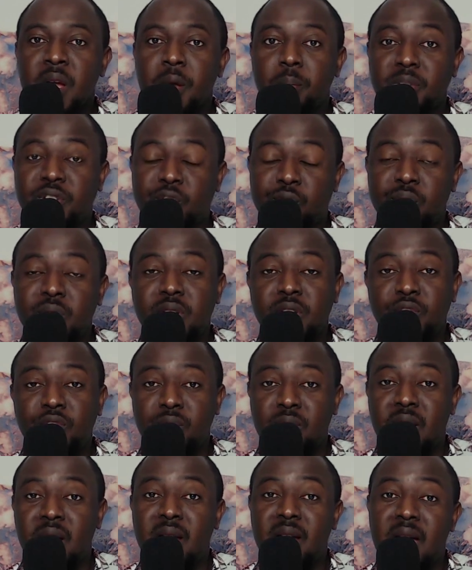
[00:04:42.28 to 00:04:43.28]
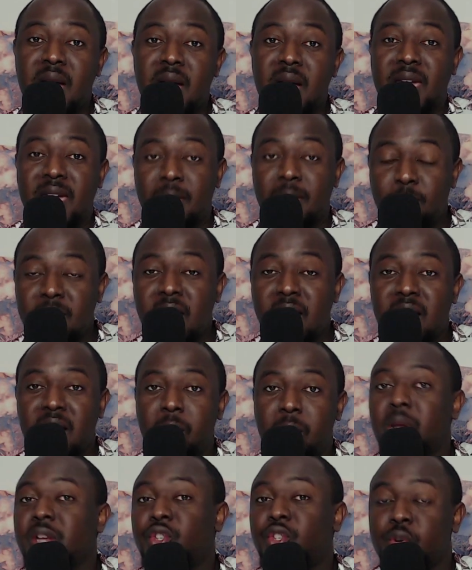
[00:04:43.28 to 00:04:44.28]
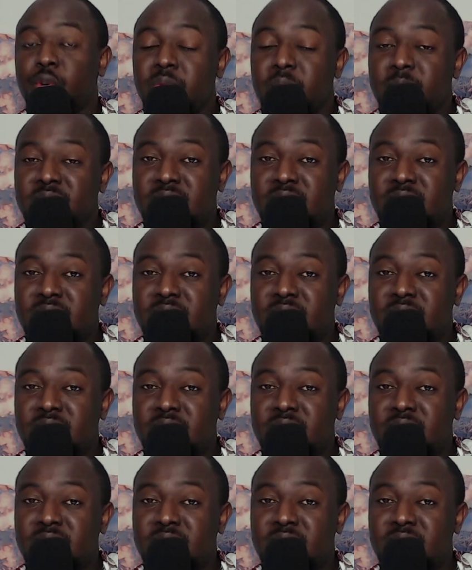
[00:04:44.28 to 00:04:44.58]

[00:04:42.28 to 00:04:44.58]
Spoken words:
my screen is now and can make sure